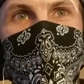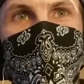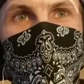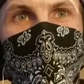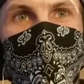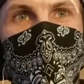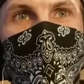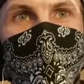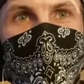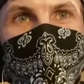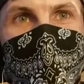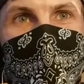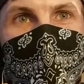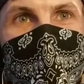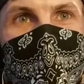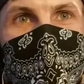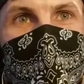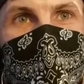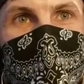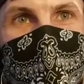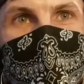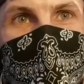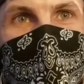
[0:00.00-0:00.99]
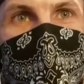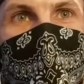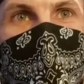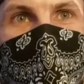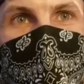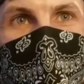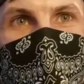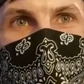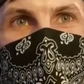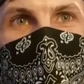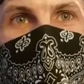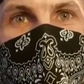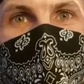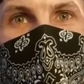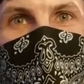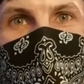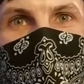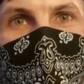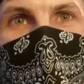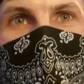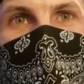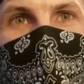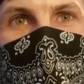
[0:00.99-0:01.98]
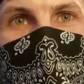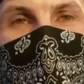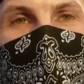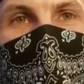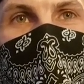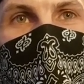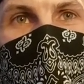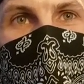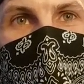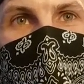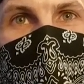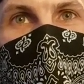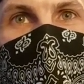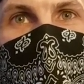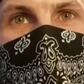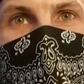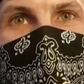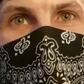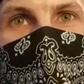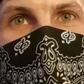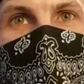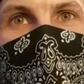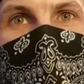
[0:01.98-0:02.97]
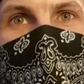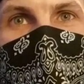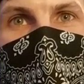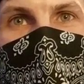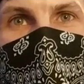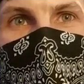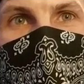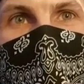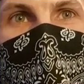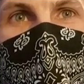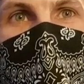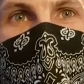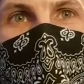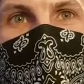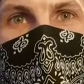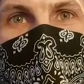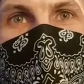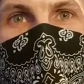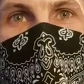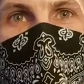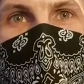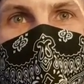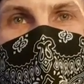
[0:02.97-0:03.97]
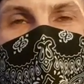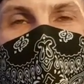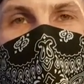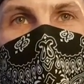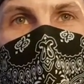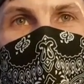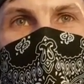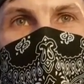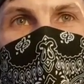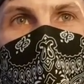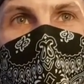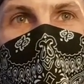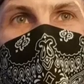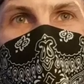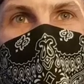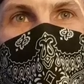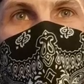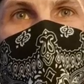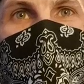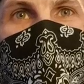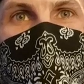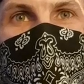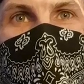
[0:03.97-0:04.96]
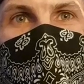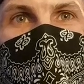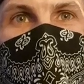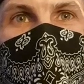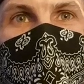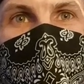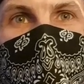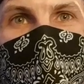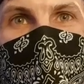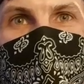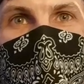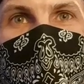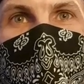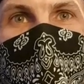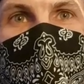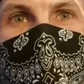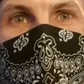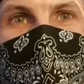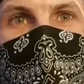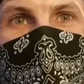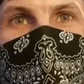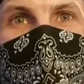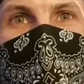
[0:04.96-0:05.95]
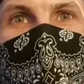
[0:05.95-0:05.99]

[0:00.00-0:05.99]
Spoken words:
Nobody speaks.